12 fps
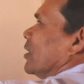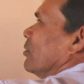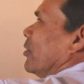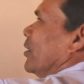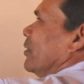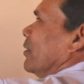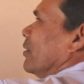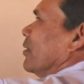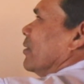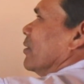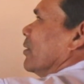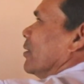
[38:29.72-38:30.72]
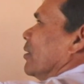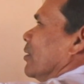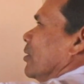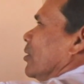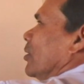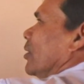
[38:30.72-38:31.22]
given,
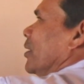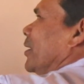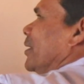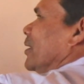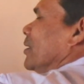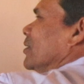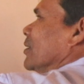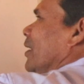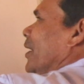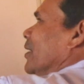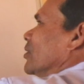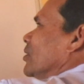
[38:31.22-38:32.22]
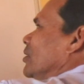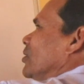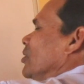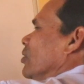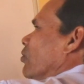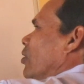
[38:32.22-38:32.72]
it is x
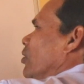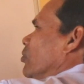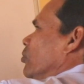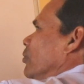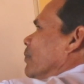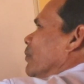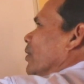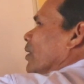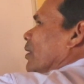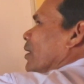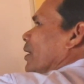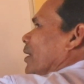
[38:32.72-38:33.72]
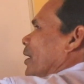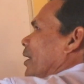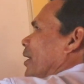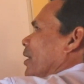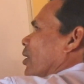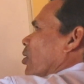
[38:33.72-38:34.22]
is equal to
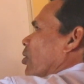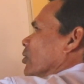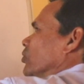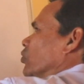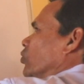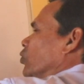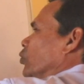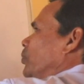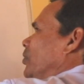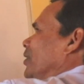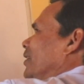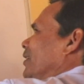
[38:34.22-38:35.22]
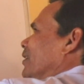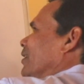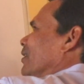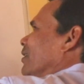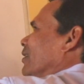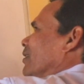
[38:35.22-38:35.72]
a cos cube t,
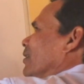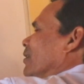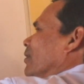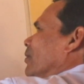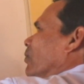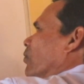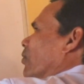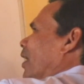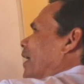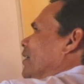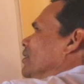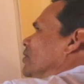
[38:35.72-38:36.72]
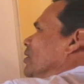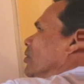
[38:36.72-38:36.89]
y is